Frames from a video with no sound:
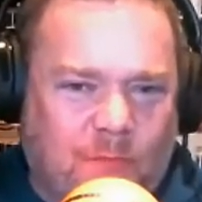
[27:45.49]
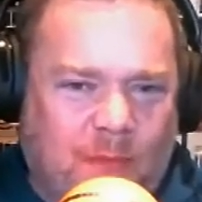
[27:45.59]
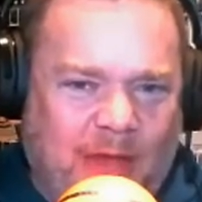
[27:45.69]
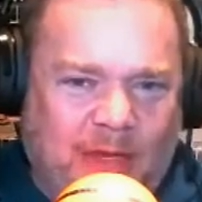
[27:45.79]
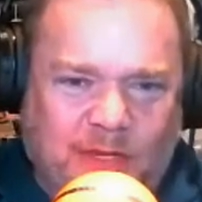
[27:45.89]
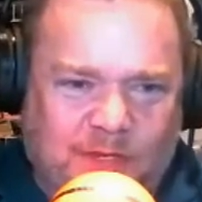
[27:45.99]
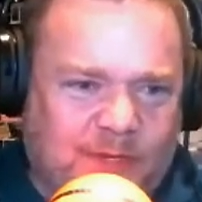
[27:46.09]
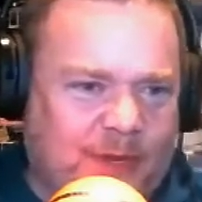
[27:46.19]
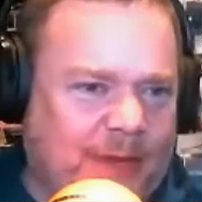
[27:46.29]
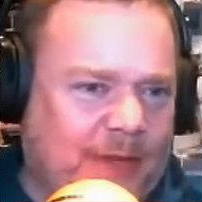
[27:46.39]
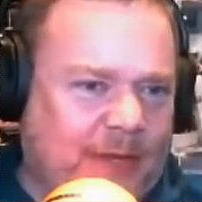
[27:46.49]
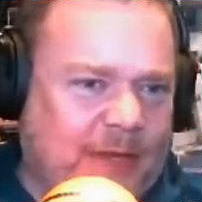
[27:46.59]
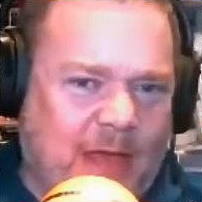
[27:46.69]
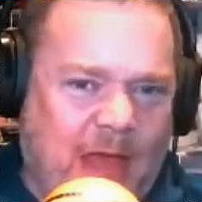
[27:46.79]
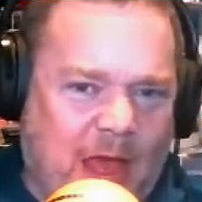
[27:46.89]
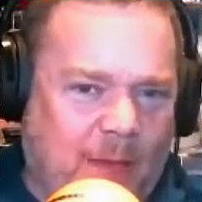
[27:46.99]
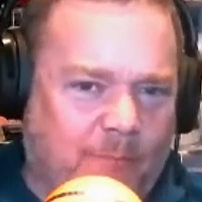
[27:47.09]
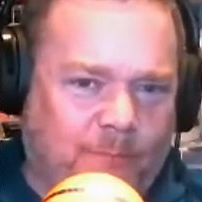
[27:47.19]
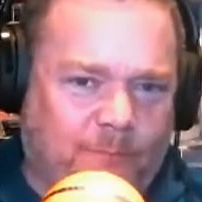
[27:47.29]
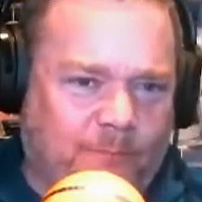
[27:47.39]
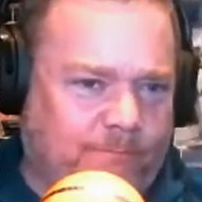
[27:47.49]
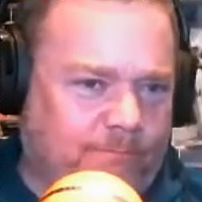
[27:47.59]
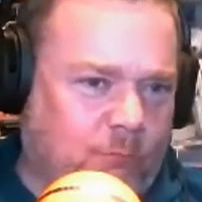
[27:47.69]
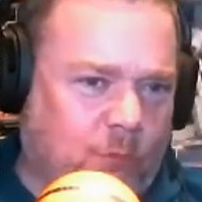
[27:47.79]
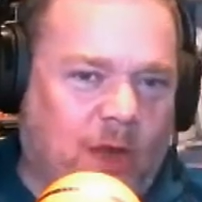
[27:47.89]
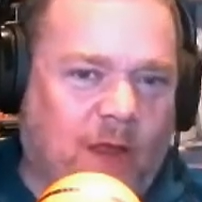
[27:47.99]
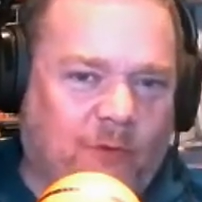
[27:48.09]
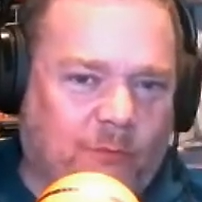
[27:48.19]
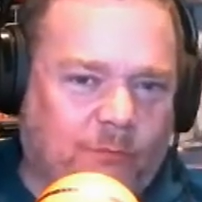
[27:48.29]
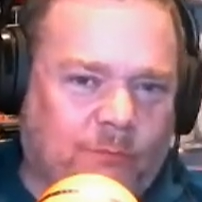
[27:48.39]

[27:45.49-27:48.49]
Madness, Cap, whatever.